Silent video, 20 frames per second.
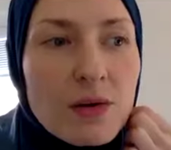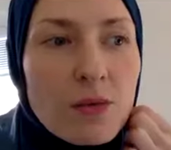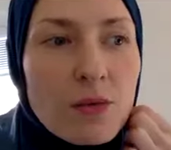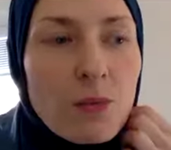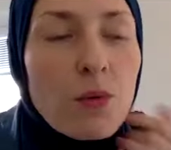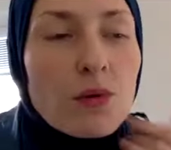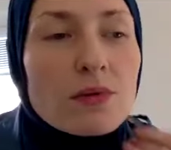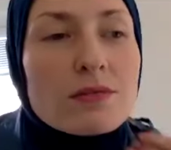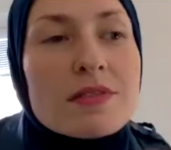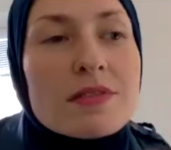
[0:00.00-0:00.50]

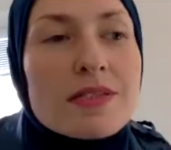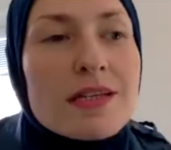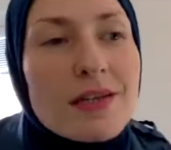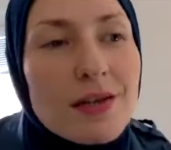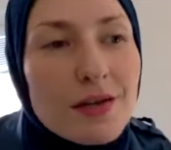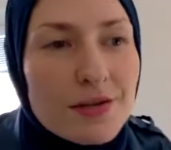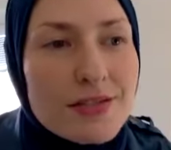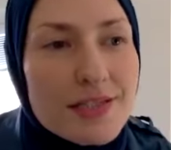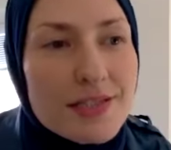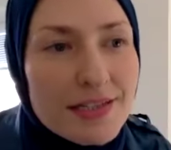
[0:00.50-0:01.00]
want to
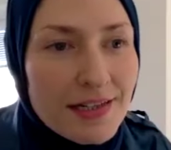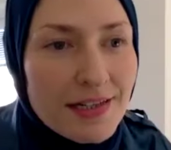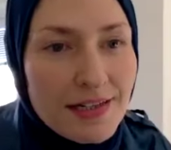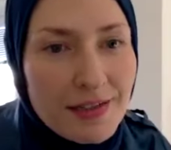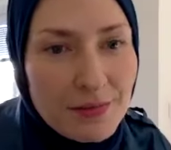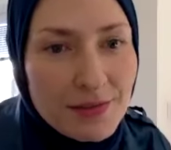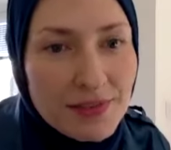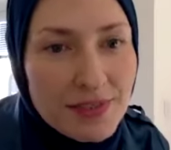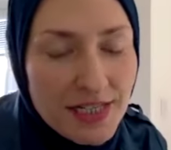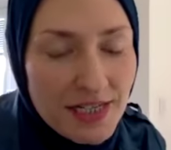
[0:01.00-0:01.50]
go to
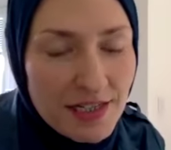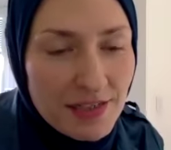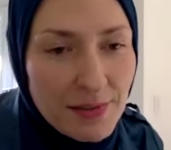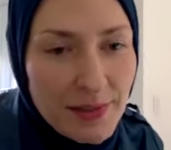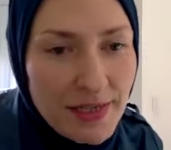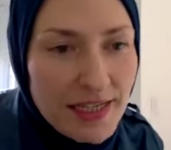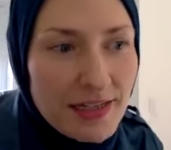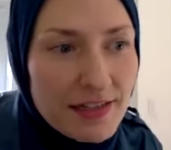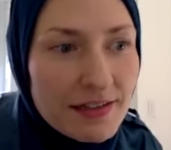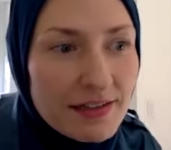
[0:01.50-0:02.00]

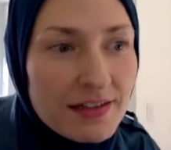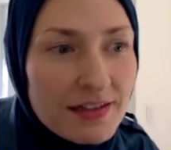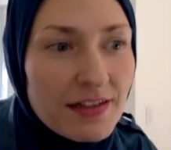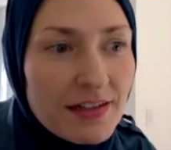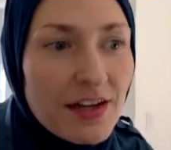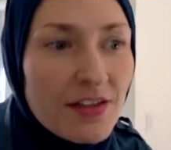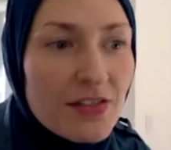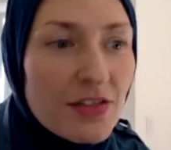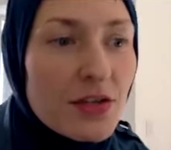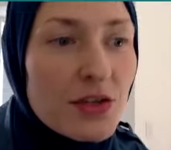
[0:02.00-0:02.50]
Tarawiyah
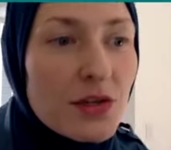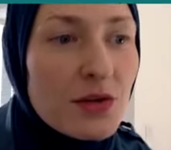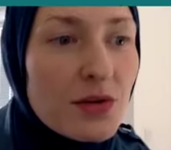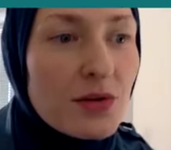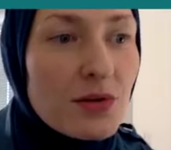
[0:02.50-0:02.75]
and that